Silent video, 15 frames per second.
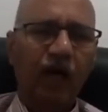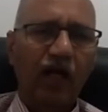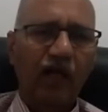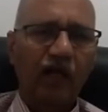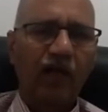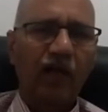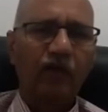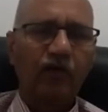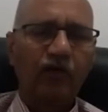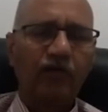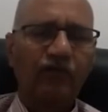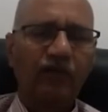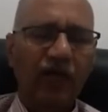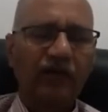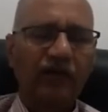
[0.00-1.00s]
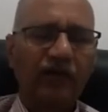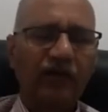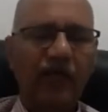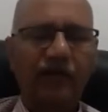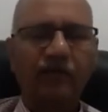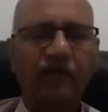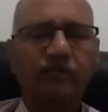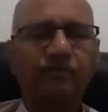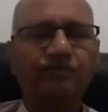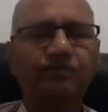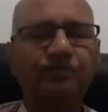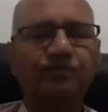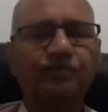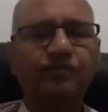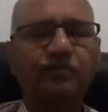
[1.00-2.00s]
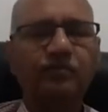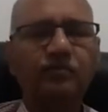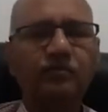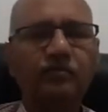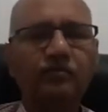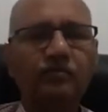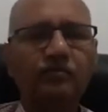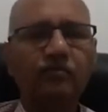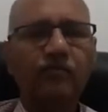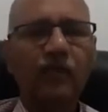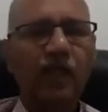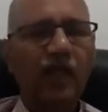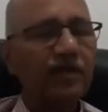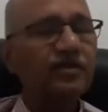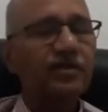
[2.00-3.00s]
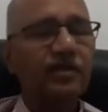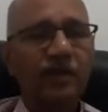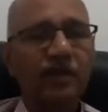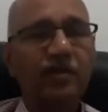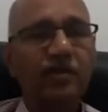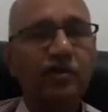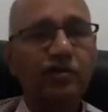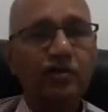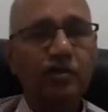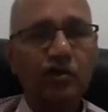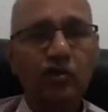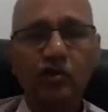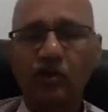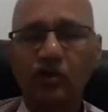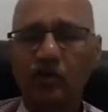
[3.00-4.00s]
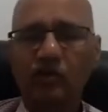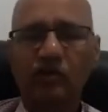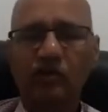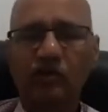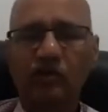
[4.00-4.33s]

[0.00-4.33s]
I could find that, yes, it is true